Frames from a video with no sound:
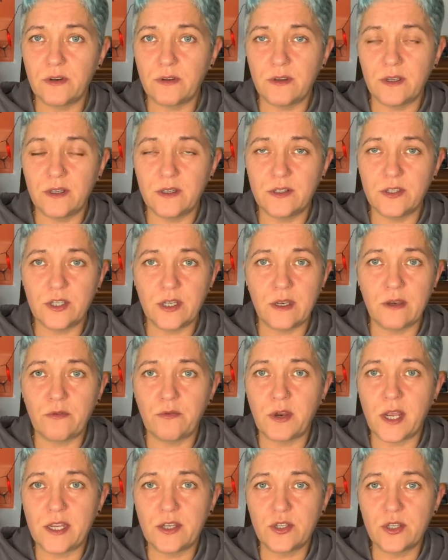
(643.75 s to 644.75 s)
uh,
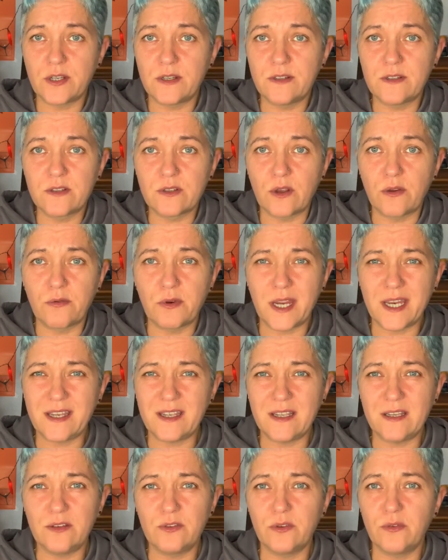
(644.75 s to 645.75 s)
generations
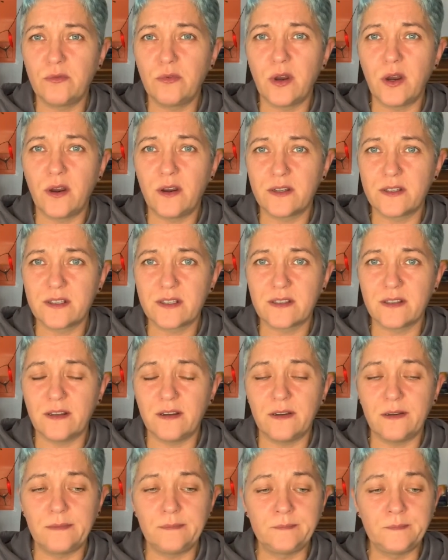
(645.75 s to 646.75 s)
already towards
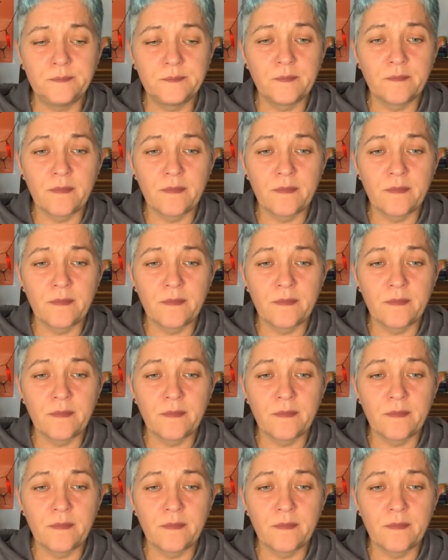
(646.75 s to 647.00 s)
um,